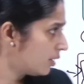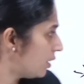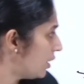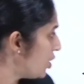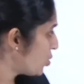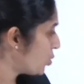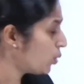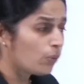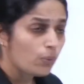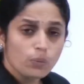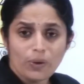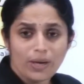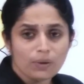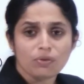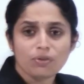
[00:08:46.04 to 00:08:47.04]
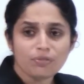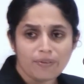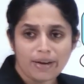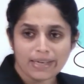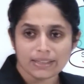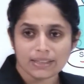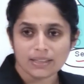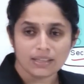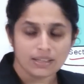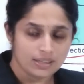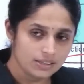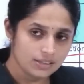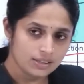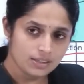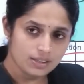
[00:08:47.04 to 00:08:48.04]
issue where we find
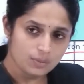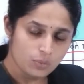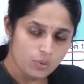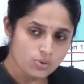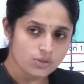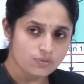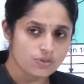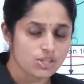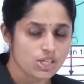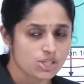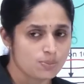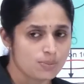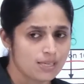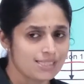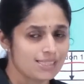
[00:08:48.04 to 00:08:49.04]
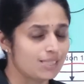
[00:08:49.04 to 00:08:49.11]
in most of the judgments,